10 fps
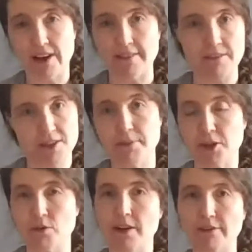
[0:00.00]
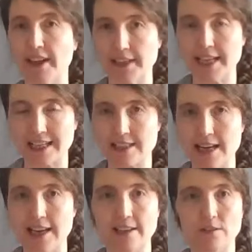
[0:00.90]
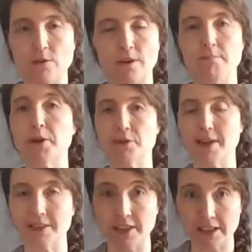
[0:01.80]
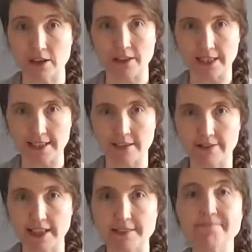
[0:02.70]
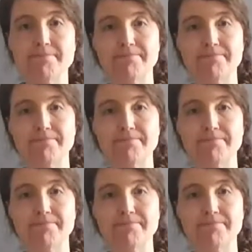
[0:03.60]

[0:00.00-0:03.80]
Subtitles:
and to put you on a flight the next day or put you out on a later flight.